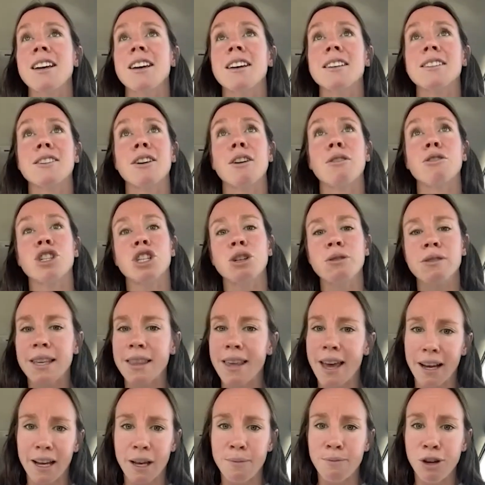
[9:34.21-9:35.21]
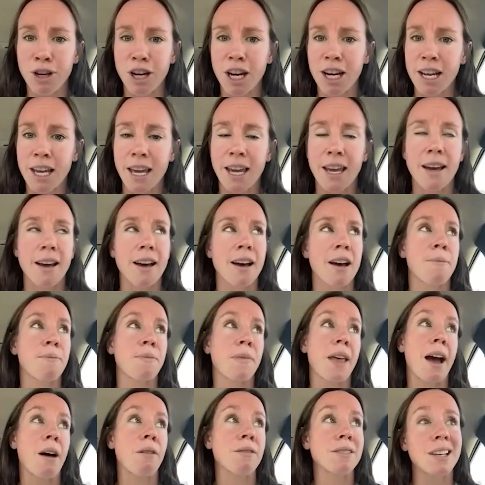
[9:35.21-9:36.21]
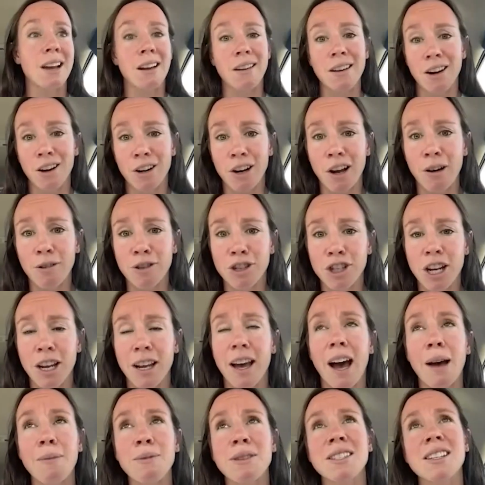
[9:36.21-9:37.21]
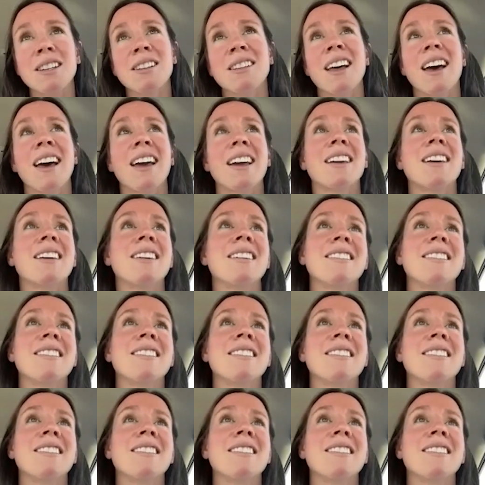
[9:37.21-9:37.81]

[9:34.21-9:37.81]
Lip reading: So she was in that community. I was down here coaching. I'm still like,